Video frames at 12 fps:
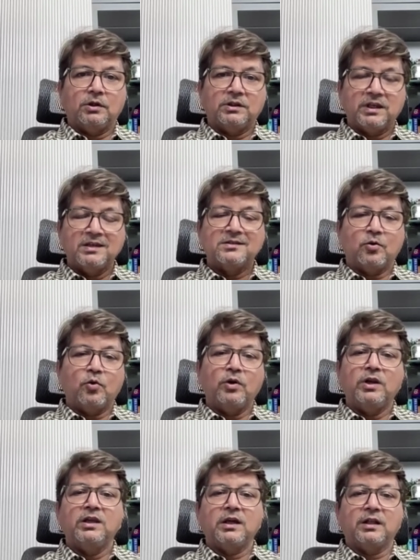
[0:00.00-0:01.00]
things
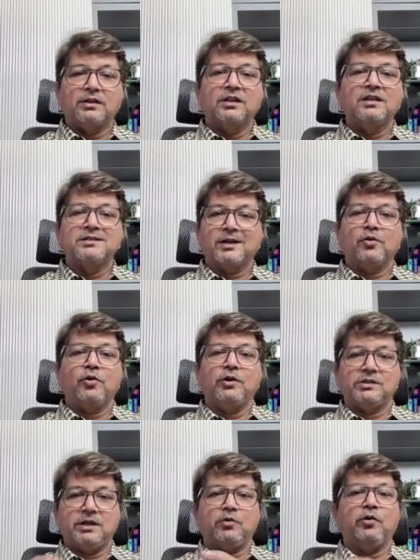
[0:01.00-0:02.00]
only other than security.
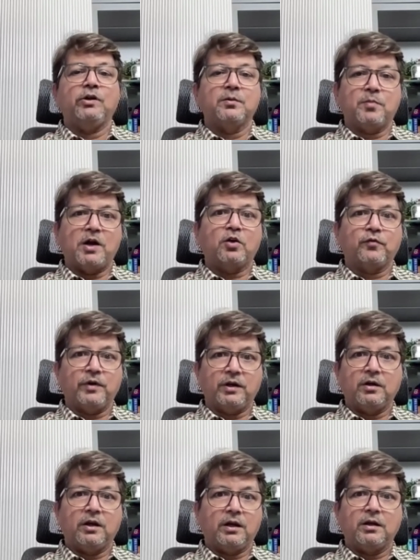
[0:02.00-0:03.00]
Security is a part of it,
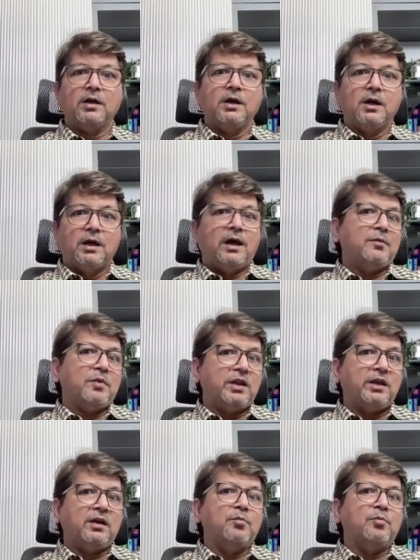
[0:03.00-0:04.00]
correct? And
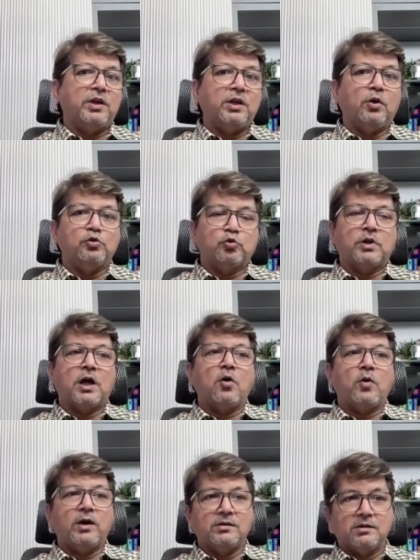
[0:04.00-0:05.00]
many company also
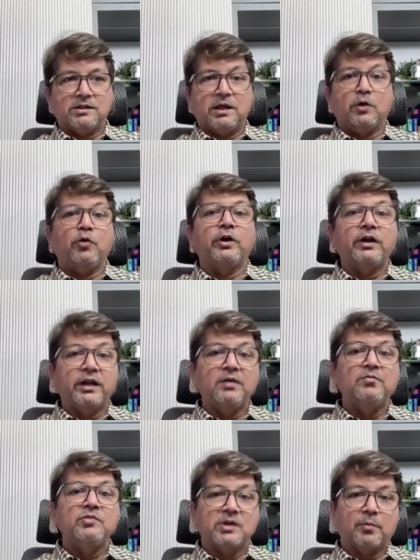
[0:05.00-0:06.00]
now has a security
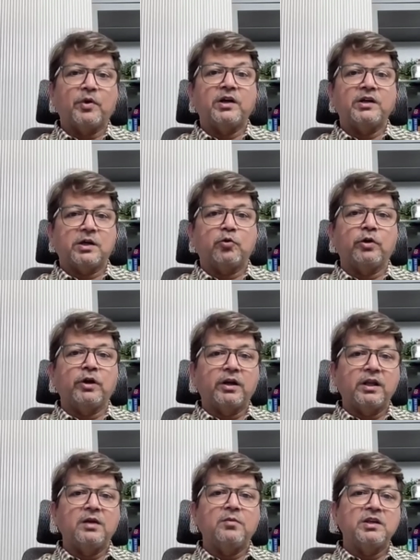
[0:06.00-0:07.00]
team, separate security
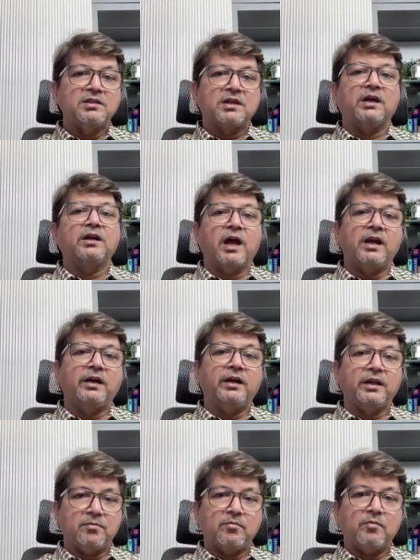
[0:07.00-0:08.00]
team inside the IT
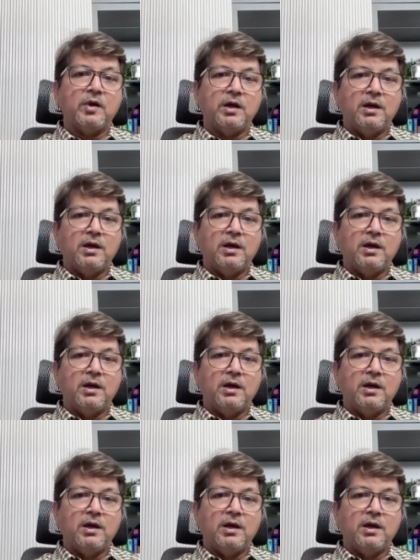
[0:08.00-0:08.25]
team.